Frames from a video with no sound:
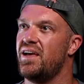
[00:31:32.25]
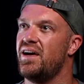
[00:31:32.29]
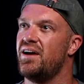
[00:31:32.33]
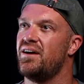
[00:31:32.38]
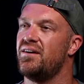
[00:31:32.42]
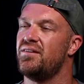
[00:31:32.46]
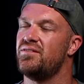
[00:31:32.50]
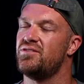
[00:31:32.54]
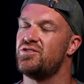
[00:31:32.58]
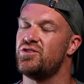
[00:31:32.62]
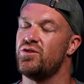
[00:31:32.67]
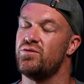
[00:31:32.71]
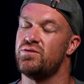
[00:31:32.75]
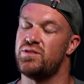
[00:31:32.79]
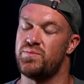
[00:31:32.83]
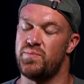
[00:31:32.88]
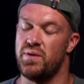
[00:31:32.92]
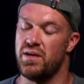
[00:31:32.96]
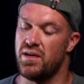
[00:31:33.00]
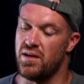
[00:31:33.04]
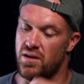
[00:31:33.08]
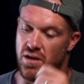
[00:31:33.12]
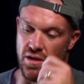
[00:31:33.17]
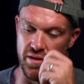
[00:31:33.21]
Yeah. So
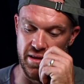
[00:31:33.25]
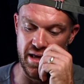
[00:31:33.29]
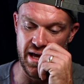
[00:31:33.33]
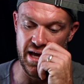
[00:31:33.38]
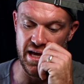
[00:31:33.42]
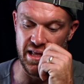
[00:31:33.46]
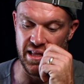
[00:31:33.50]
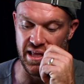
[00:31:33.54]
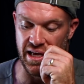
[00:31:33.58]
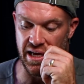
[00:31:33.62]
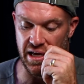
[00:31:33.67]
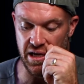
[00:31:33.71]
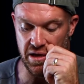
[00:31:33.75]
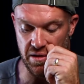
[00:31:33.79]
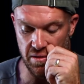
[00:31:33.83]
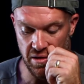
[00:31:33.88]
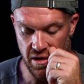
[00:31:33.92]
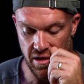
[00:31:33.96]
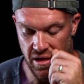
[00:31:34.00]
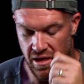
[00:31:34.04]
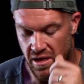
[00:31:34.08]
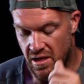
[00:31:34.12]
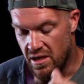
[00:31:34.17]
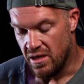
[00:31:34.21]
speaking on that, like
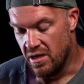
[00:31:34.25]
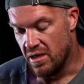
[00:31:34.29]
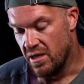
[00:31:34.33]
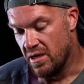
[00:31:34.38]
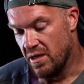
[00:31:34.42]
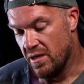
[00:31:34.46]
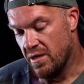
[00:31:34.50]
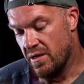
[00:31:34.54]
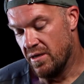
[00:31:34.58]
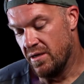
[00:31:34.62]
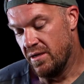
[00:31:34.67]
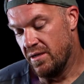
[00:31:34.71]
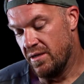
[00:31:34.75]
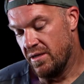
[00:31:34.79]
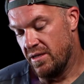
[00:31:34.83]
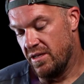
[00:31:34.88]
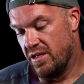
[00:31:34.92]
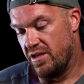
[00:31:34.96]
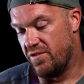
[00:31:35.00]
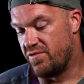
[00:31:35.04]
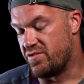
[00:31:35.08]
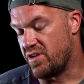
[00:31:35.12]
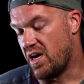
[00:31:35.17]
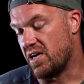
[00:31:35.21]

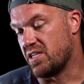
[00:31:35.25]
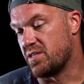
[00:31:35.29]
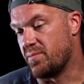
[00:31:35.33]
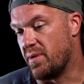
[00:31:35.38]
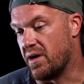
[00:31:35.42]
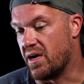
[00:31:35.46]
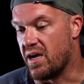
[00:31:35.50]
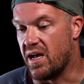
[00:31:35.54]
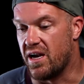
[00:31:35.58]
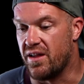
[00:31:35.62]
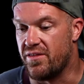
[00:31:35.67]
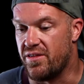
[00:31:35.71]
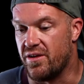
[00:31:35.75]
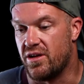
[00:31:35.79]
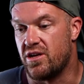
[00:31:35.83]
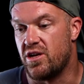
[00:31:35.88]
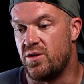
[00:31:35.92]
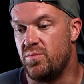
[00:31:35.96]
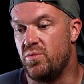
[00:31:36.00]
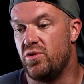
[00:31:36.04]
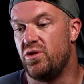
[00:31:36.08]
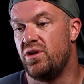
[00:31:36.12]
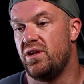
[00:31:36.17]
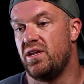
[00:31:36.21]
you've talked about kind of the
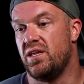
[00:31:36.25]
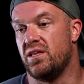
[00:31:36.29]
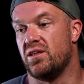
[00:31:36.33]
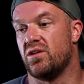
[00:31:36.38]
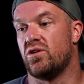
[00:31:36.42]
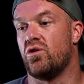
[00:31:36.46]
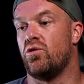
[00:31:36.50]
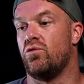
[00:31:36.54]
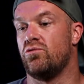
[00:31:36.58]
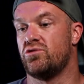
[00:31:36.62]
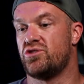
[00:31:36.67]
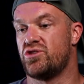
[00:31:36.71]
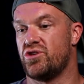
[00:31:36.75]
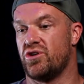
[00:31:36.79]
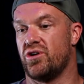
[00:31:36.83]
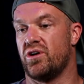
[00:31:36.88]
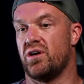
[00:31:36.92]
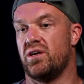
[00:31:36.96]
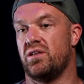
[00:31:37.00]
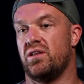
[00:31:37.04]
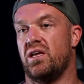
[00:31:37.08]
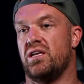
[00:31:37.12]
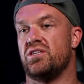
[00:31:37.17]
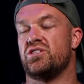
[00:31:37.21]
community and the culture
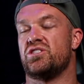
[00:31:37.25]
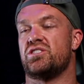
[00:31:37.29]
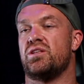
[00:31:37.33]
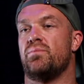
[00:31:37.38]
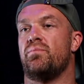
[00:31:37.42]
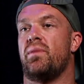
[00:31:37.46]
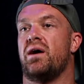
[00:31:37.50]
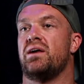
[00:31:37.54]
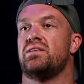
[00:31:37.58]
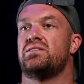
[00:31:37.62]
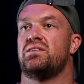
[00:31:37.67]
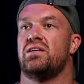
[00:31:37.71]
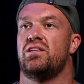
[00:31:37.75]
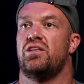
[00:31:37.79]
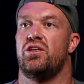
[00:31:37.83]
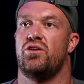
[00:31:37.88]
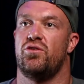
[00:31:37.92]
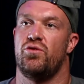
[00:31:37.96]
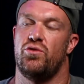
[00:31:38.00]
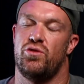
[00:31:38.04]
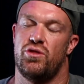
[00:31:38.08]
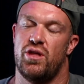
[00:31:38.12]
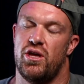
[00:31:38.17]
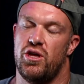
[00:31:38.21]
and just the mindset
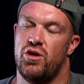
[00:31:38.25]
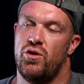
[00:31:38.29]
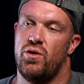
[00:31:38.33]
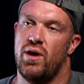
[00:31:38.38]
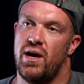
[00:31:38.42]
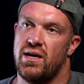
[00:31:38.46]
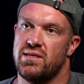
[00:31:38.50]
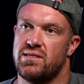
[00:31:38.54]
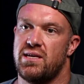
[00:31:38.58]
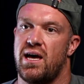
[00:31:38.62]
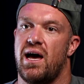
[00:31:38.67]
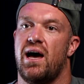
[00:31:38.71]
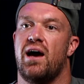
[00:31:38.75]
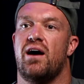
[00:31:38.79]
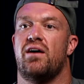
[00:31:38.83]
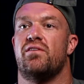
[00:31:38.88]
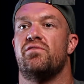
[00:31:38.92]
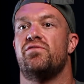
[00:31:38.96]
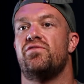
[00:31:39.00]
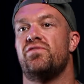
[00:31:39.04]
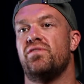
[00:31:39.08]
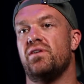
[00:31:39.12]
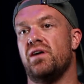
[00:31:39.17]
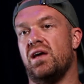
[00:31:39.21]
that you guys have.
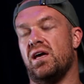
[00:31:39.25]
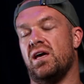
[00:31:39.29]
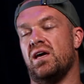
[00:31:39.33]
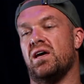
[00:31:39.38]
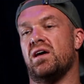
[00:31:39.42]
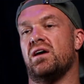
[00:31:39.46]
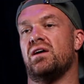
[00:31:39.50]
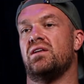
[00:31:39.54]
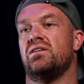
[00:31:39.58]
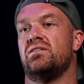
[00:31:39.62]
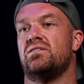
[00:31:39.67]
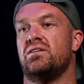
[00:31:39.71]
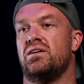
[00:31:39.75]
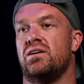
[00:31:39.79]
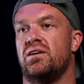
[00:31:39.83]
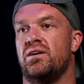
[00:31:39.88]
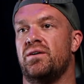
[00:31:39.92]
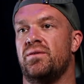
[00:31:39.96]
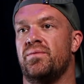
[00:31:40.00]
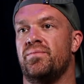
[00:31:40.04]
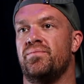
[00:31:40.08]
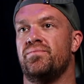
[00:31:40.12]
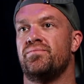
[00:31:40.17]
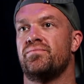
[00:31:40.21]
And
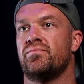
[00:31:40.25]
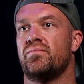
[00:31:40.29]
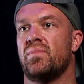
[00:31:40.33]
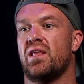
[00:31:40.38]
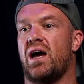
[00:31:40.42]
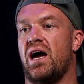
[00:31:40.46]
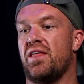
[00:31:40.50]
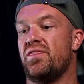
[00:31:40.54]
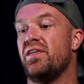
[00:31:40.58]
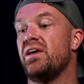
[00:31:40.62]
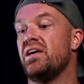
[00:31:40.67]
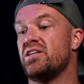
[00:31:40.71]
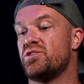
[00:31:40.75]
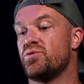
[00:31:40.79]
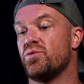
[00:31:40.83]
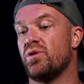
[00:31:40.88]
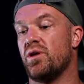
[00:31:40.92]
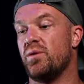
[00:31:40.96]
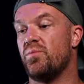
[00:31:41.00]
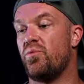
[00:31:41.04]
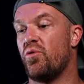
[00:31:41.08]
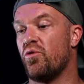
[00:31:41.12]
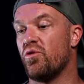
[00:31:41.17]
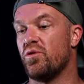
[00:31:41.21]
I think it's really
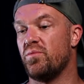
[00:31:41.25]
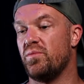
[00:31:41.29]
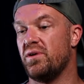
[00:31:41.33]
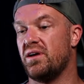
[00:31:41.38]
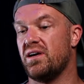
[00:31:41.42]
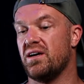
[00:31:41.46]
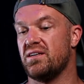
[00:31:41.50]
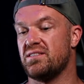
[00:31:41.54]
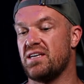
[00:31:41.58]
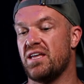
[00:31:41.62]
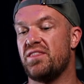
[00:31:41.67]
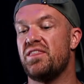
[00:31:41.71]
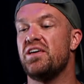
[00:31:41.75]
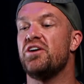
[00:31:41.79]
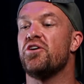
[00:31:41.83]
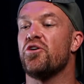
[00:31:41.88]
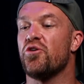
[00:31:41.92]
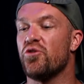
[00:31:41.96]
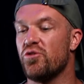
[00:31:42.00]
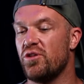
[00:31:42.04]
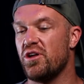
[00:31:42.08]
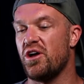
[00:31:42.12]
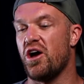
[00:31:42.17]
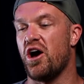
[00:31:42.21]
important because I think
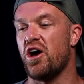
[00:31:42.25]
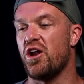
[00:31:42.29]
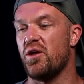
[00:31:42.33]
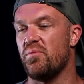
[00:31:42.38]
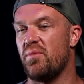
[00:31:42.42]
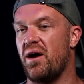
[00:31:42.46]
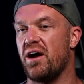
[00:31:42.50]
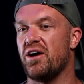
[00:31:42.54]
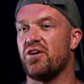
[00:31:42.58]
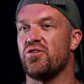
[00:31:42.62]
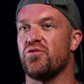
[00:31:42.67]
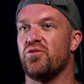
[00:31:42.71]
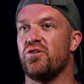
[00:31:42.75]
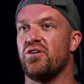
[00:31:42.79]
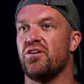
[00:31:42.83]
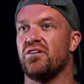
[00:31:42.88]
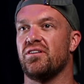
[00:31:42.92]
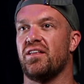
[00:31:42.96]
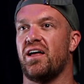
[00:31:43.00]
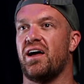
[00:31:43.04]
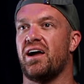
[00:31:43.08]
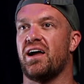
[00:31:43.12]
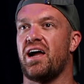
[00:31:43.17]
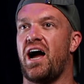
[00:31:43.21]
early on in my career,
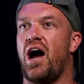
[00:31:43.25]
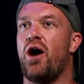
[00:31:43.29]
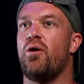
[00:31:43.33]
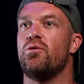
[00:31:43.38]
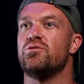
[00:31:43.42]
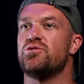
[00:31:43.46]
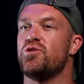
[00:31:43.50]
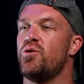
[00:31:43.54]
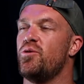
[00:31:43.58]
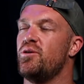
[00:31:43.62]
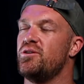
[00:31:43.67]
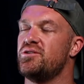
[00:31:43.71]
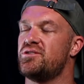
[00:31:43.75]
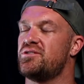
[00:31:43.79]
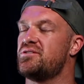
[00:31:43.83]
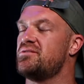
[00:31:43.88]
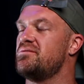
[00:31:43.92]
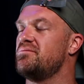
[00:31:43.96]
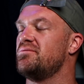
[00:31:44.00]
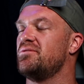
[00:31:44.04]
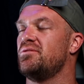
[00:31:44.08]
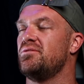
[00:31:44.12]
like I was always,